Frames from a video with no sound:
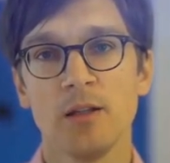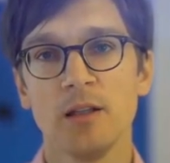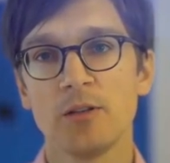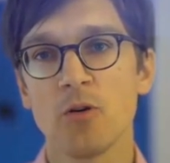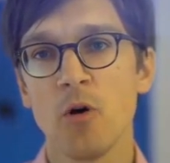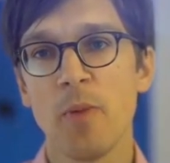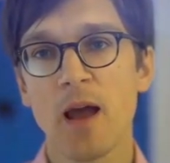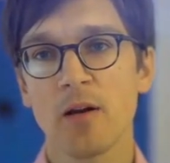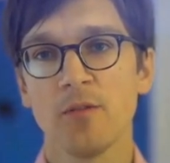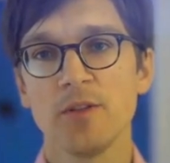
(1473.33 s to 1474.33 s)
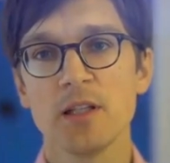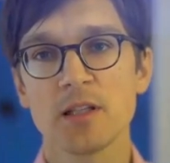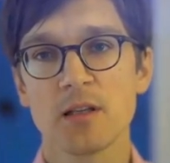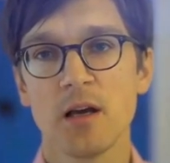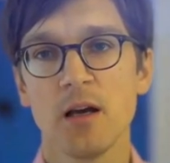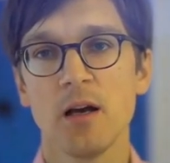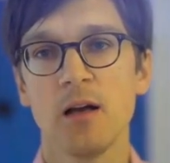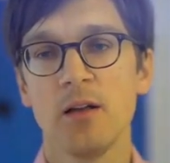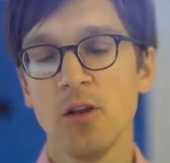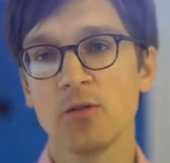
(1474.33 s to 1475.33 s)
The drawback of this
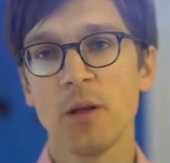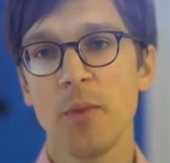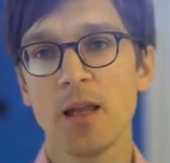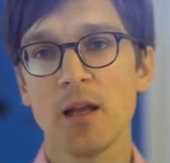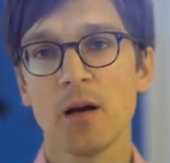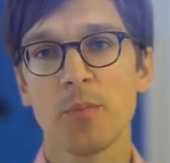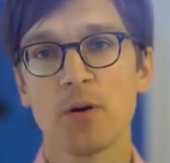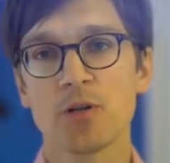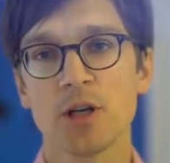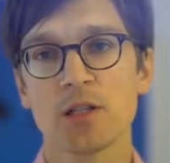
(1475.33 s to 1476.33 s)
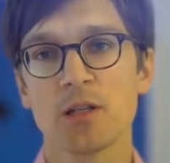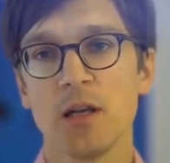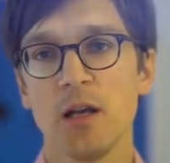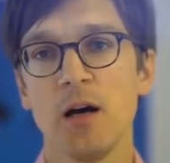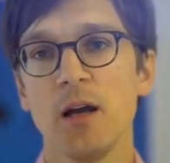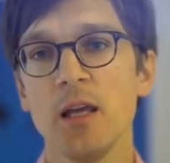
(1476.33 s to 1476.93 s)
uh, node embedding approaches uh,